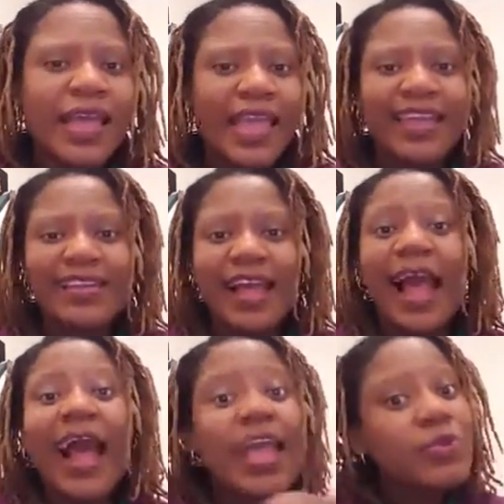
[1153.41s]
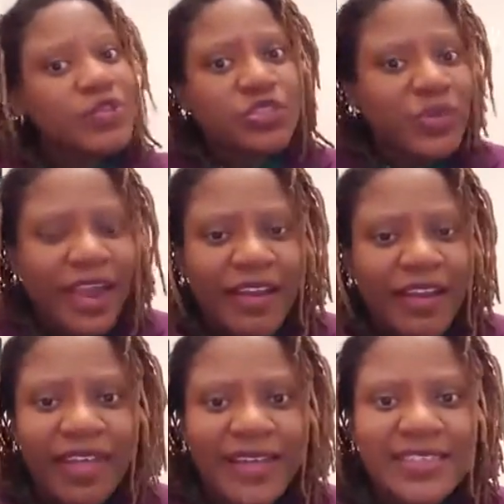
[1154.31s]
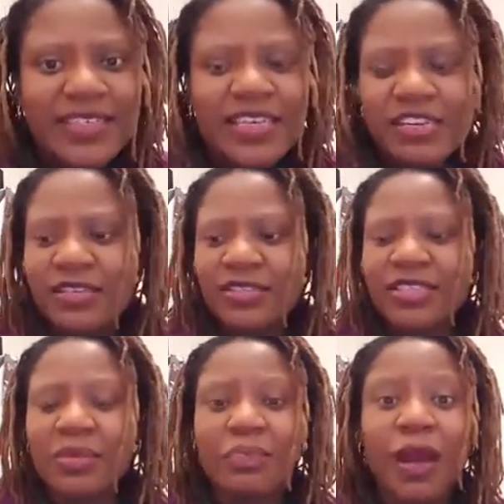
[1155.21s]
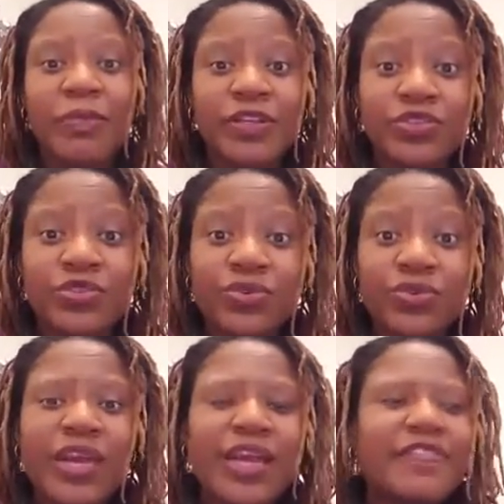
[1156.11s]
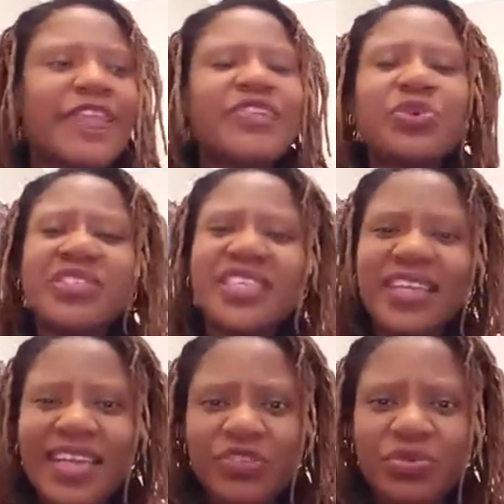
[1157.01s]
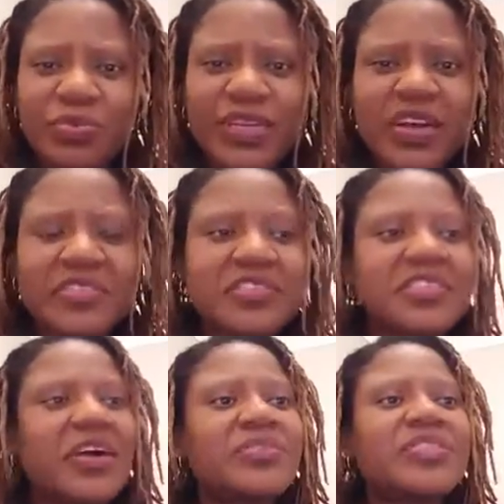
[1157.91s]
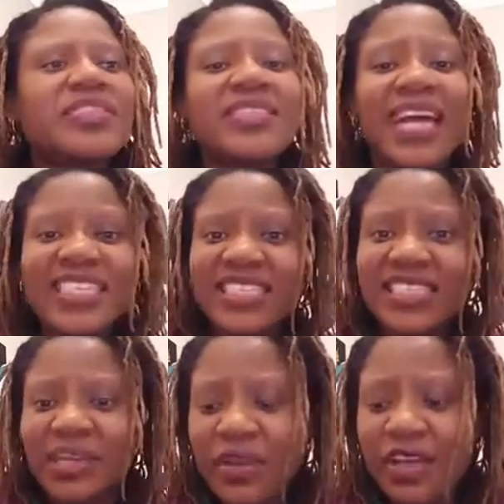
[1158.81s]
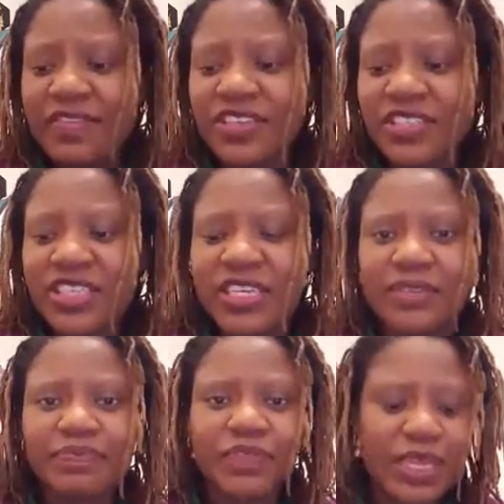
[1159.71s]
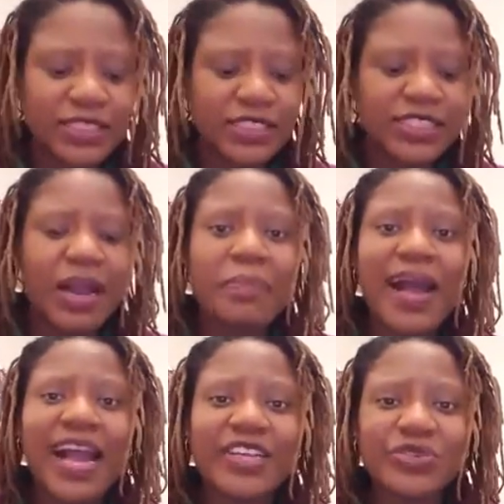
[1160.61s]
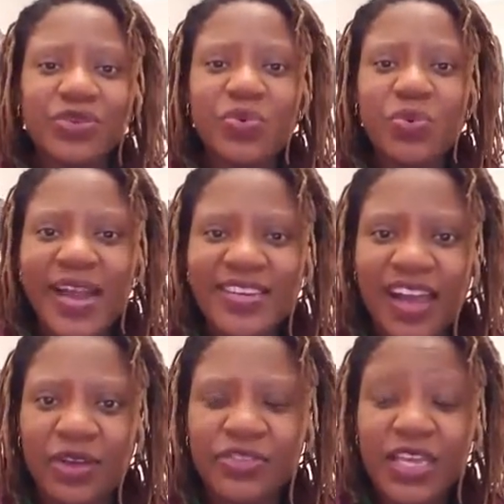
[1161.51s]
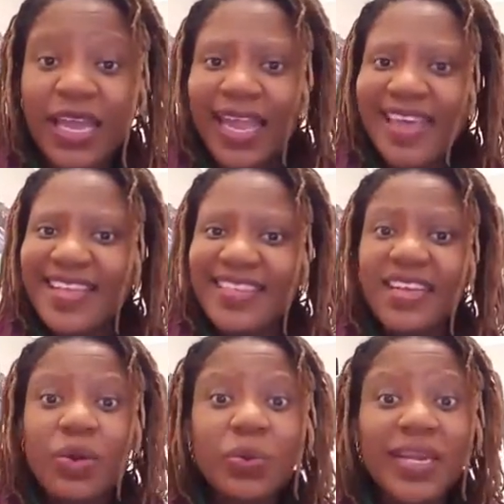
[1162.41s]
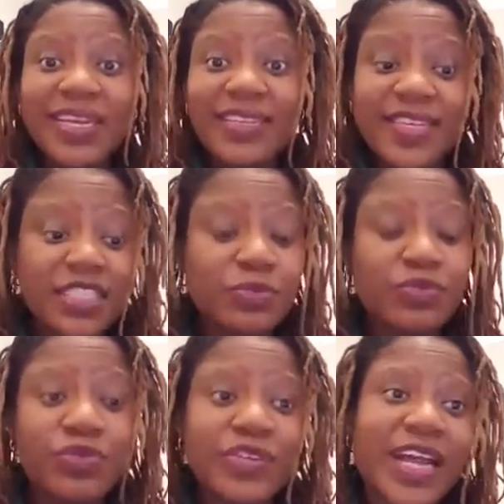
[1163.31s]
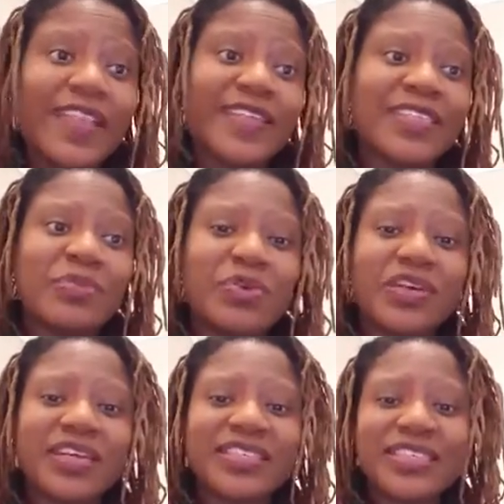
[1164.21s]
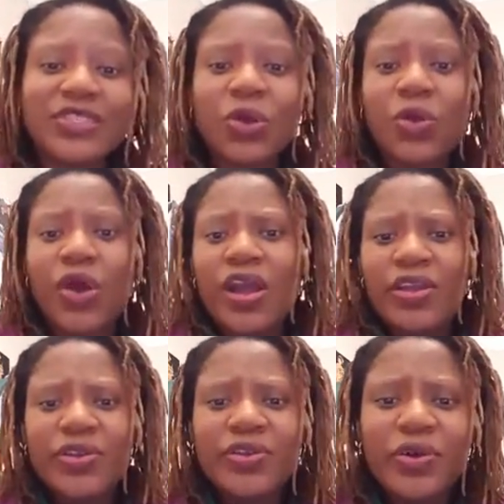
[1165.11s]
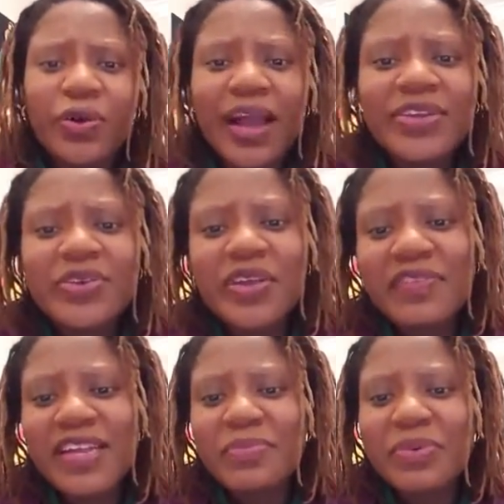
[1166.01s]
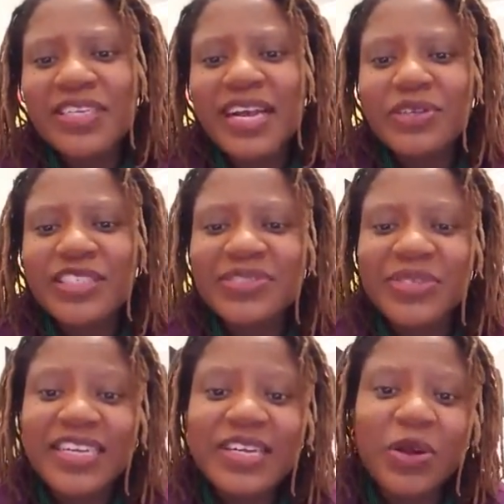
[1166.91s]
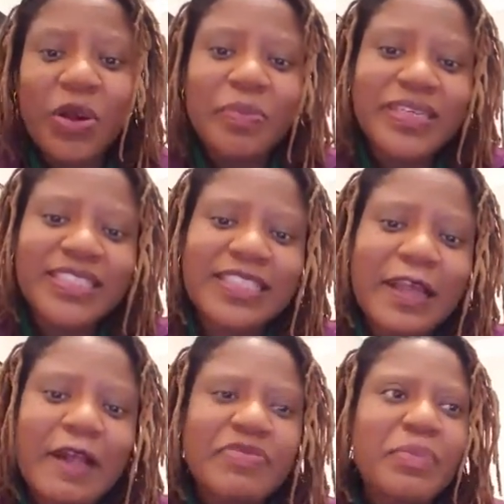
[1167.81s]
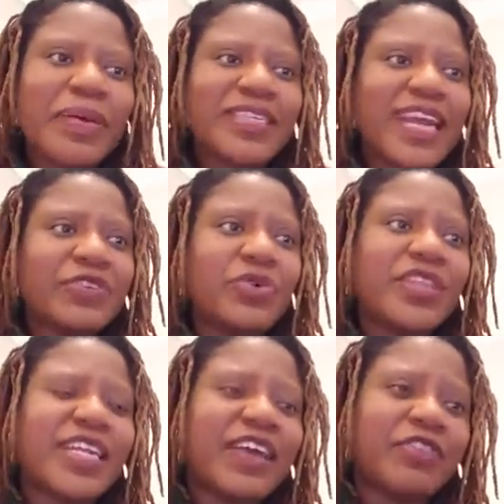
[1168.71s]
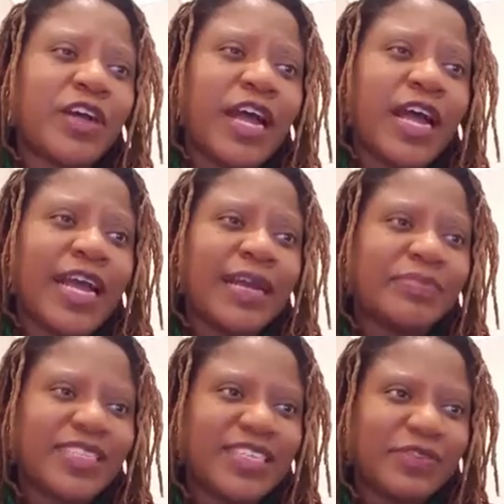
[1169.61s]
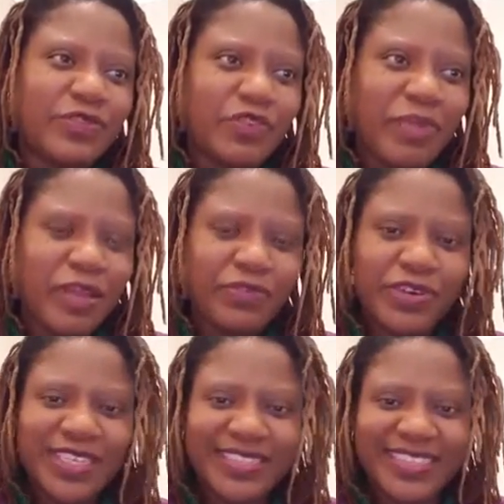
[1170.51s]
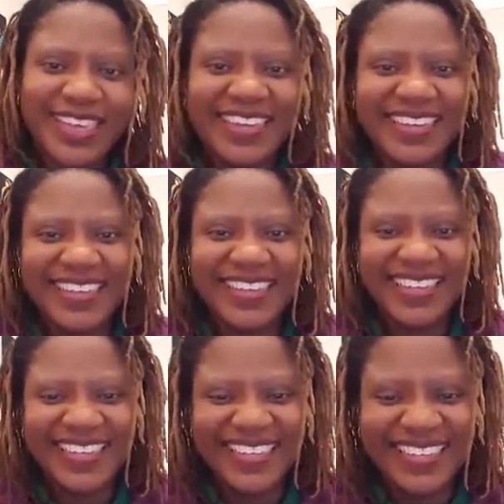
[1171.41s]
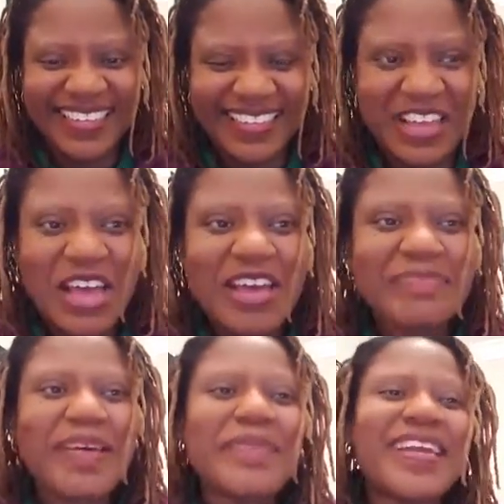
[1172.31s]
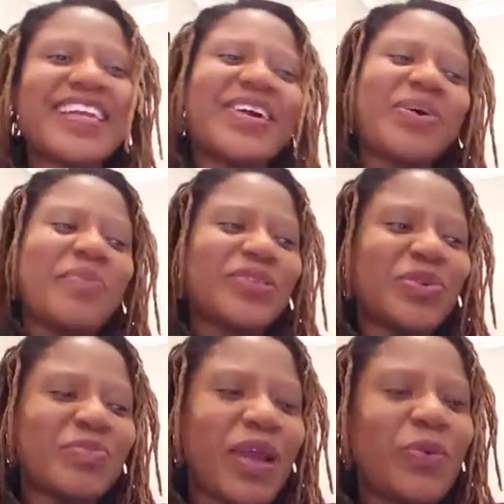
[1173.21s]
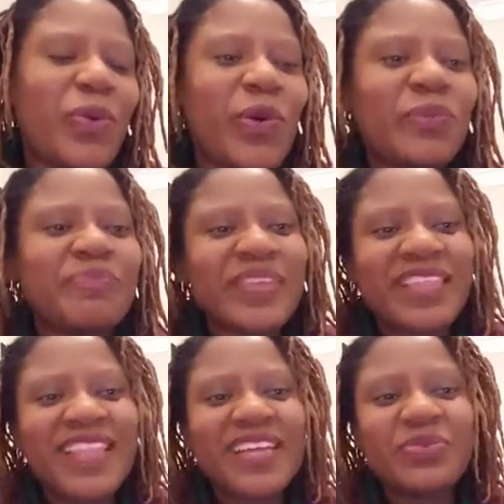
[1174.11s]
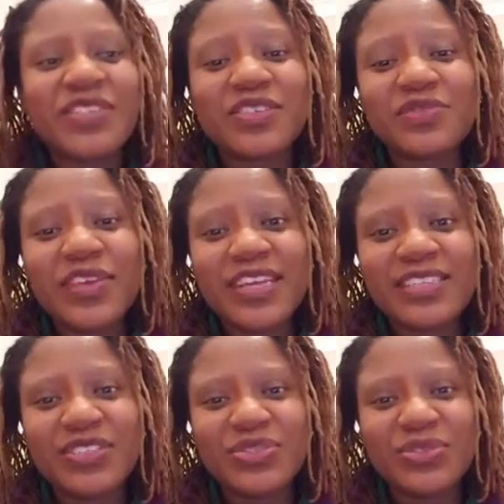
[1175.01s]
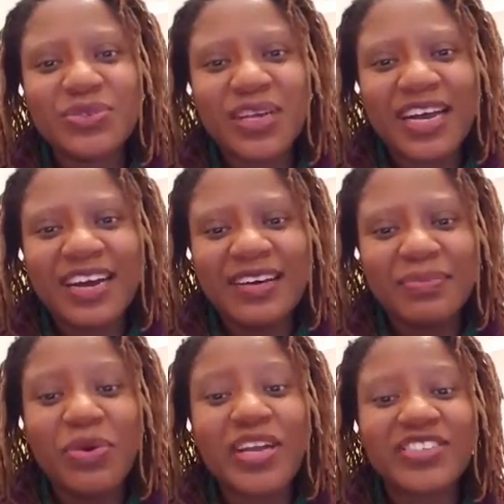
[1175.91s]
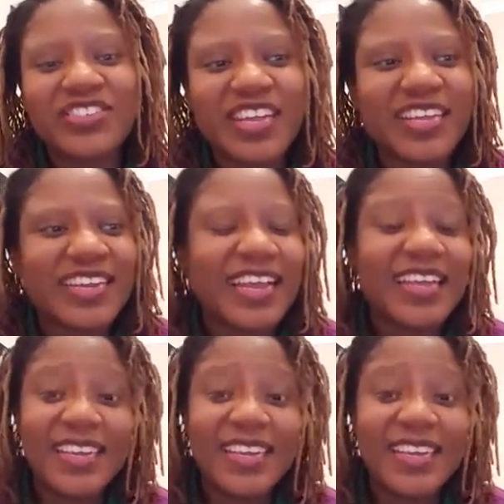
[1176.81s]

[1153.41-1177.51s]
And I wish we had that in Zimbabwe too. They don't delay to bring out results. Nasi, they were having tea. Nasi Trump angatori ku White House. And that's how quickly things move in other democracies. So, I don't know if anybody else has got any comments, but I know that I upset a few of my friends by making a comment on my wall that was referring to Morgan Tangirai.